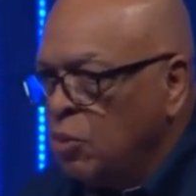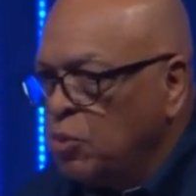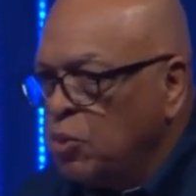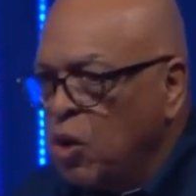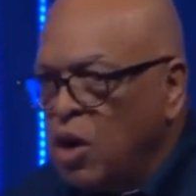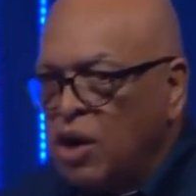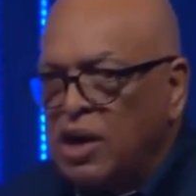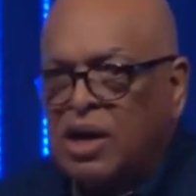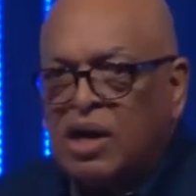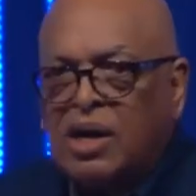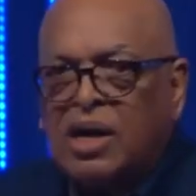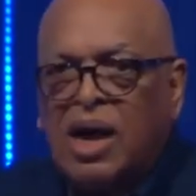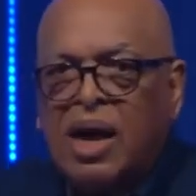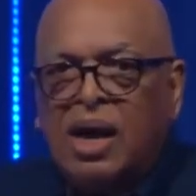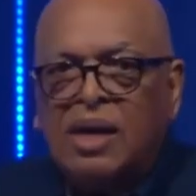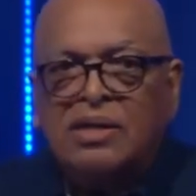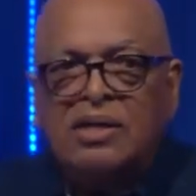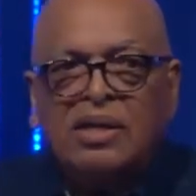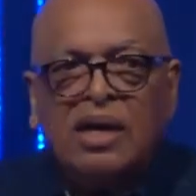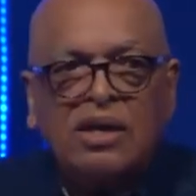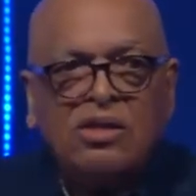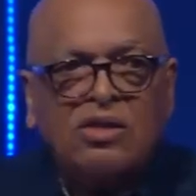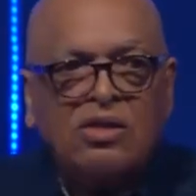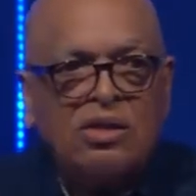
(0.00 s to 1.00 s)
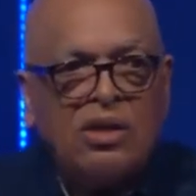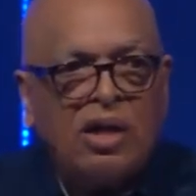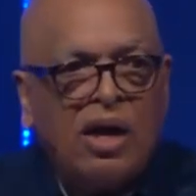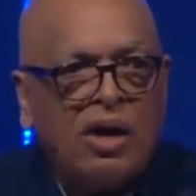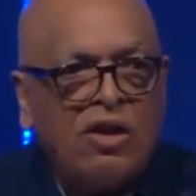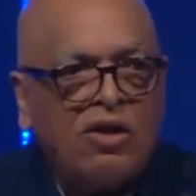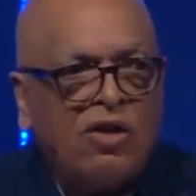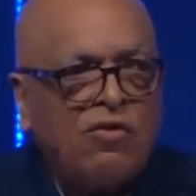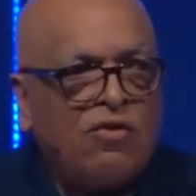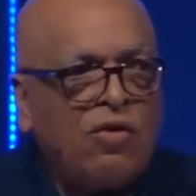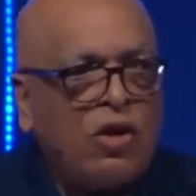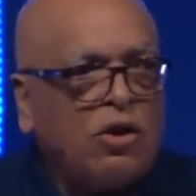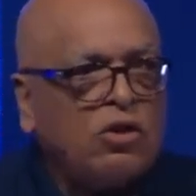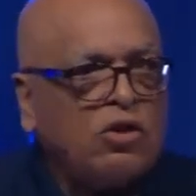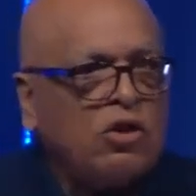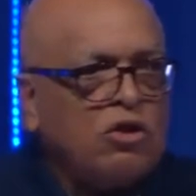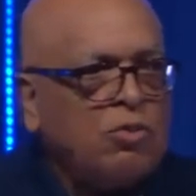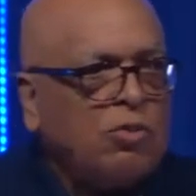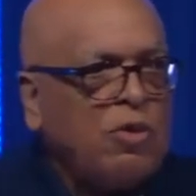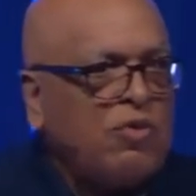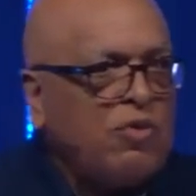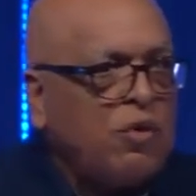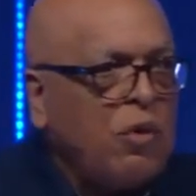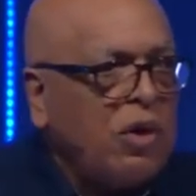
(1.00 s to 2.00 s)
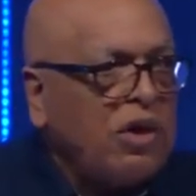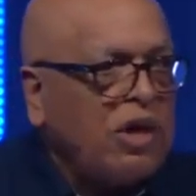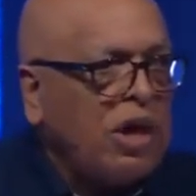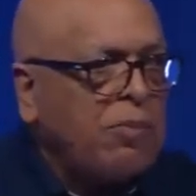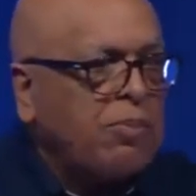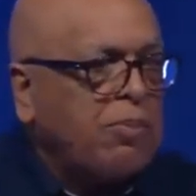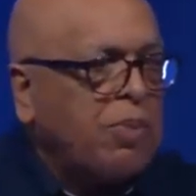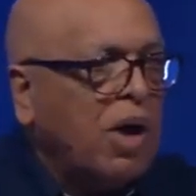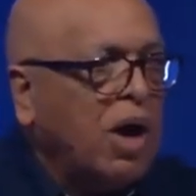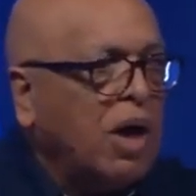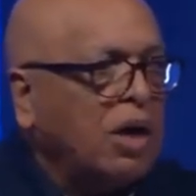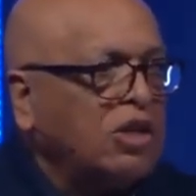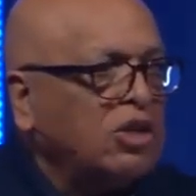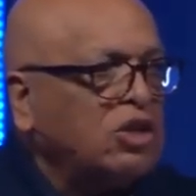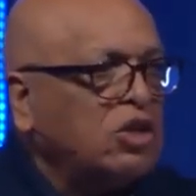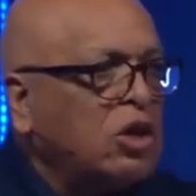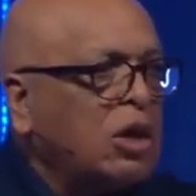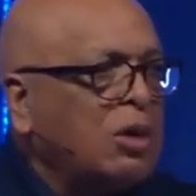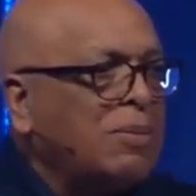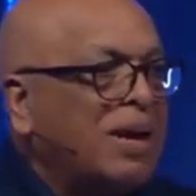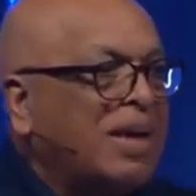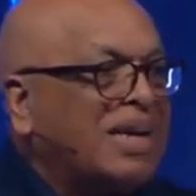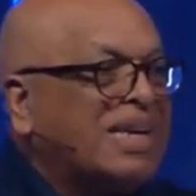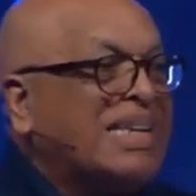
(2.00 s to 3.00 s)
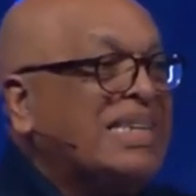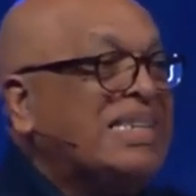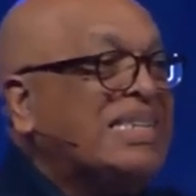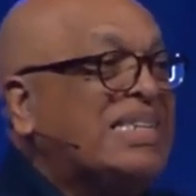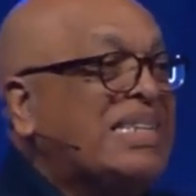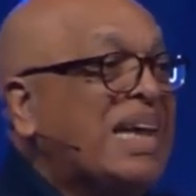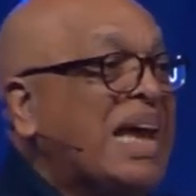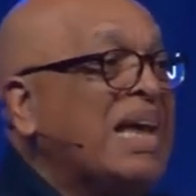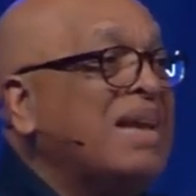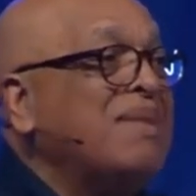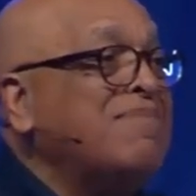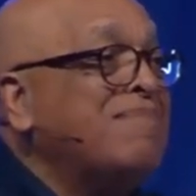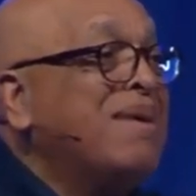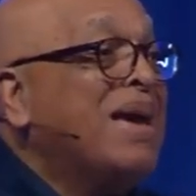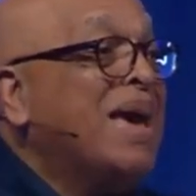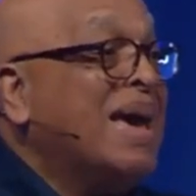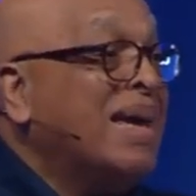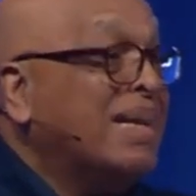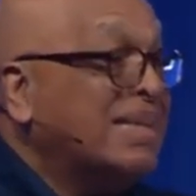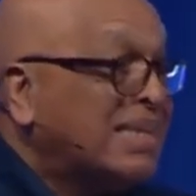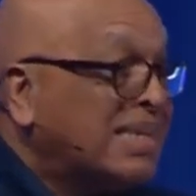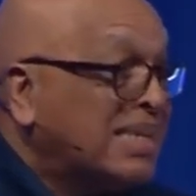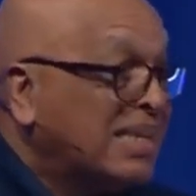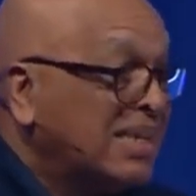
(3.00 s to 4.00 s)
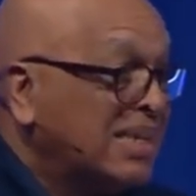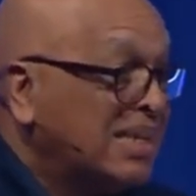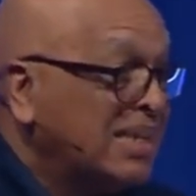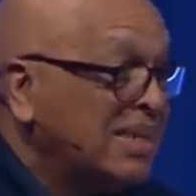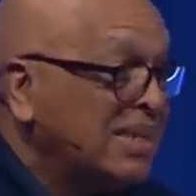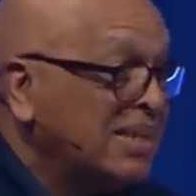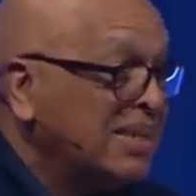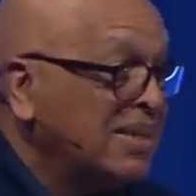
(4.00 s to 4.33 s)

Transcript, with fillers: The broader context there, the verses before that, Paul is talking about contentment.